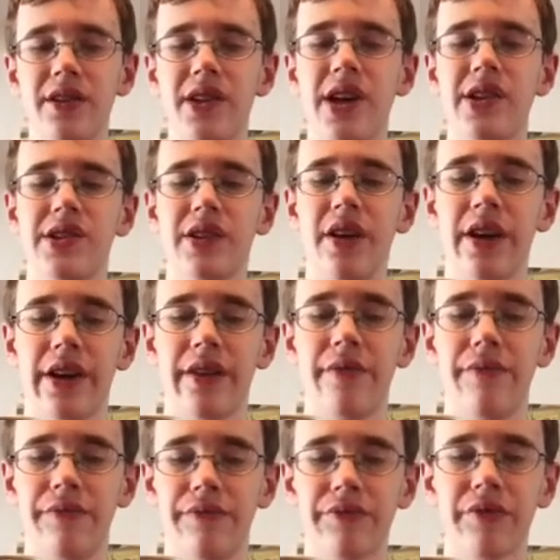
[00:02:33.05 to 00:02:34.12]
taste like
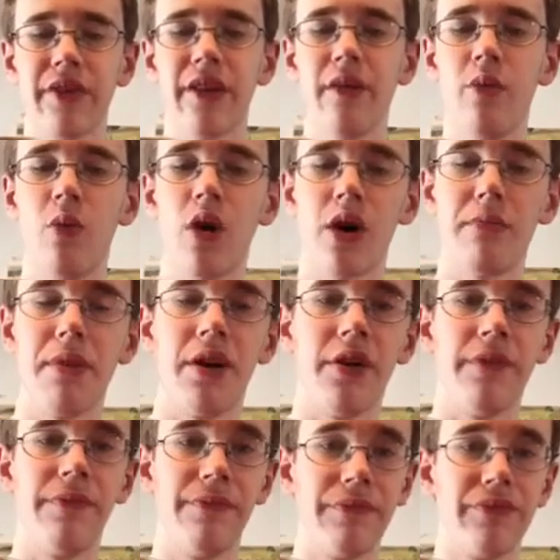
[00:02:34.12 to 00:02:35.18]

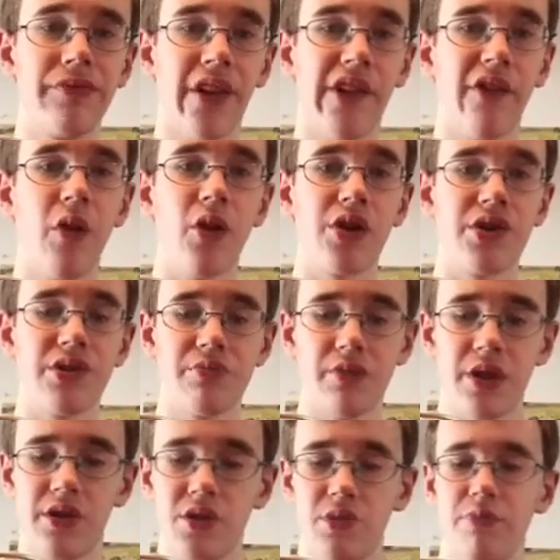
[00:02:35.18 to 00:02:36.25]
watermelon, of course,
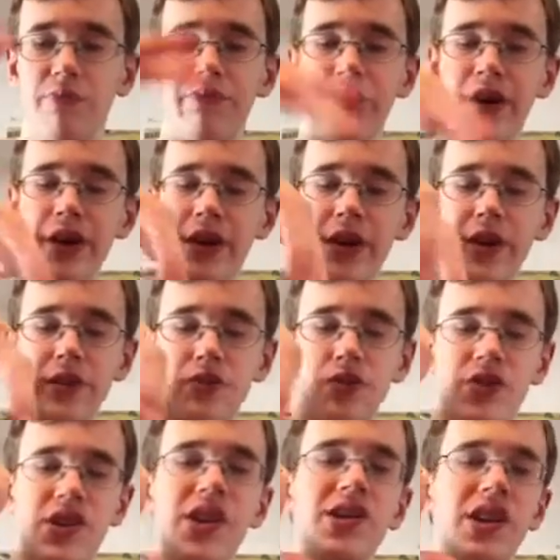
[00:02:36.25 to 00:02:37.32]
because
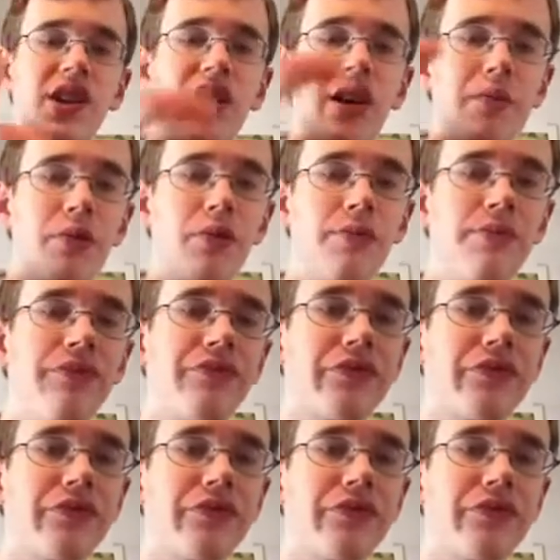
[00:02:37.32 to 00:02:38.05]
what it says on the label.